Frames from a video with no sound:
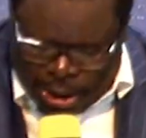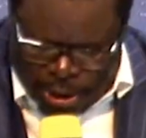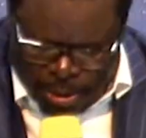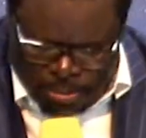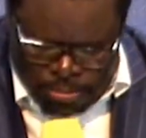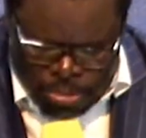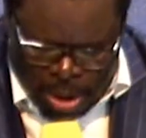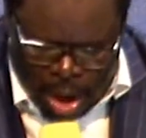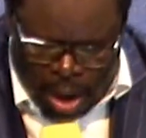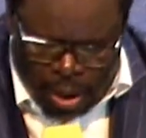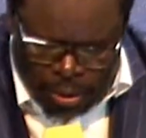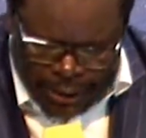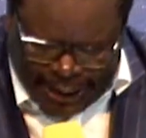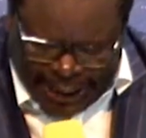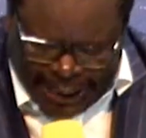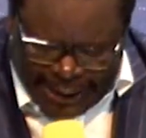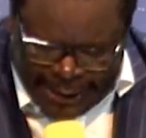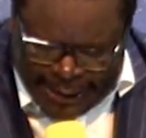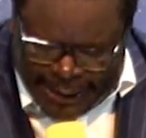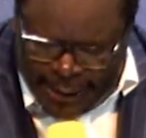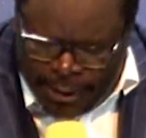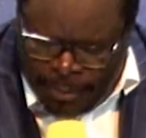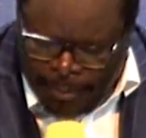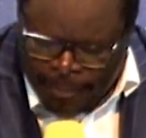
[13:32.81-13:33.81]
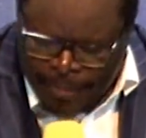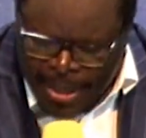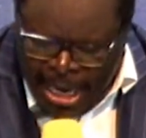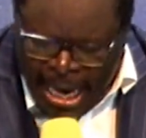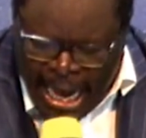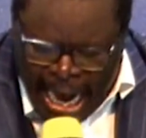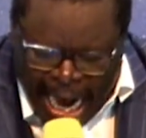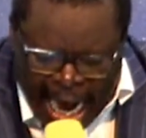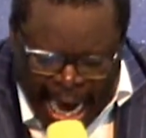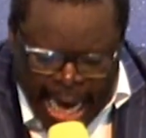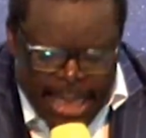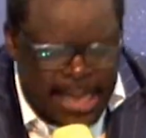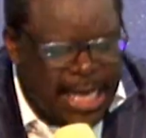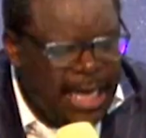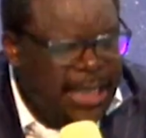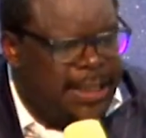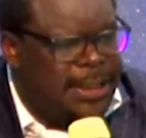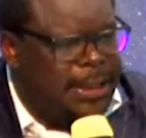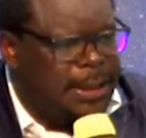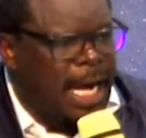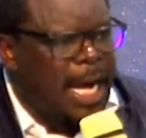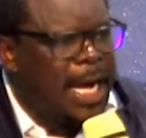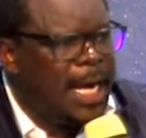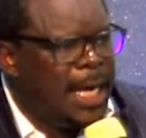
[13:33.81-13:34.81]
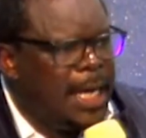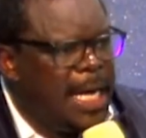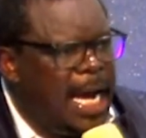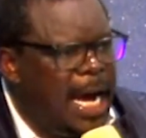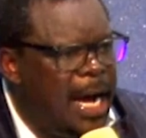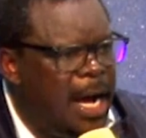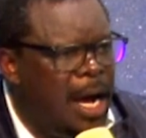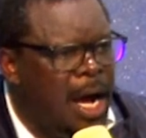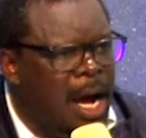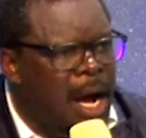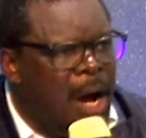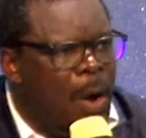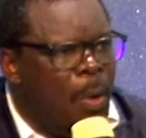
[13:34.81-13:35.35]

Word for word: to Moses and they said,